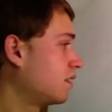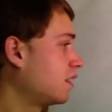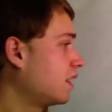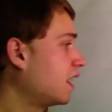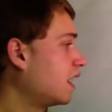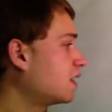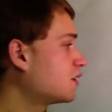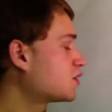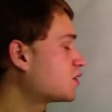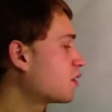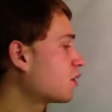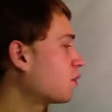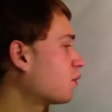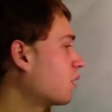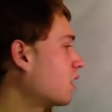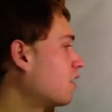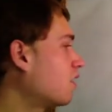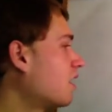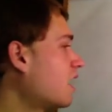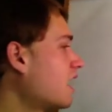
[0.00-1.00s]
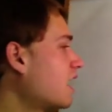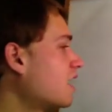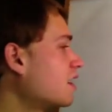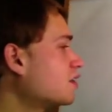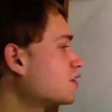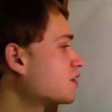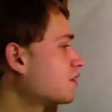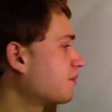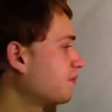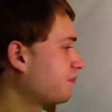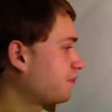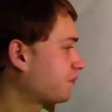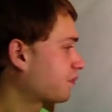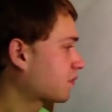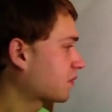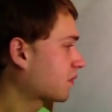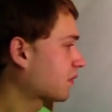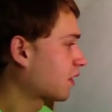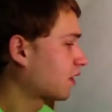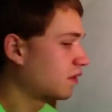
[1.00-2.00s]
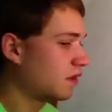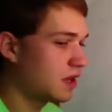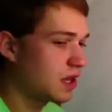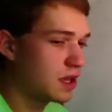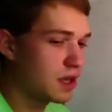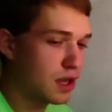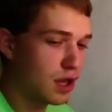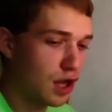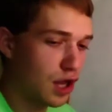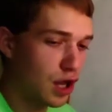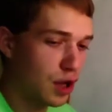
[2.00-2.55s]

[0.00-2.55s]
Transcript: And so whereas the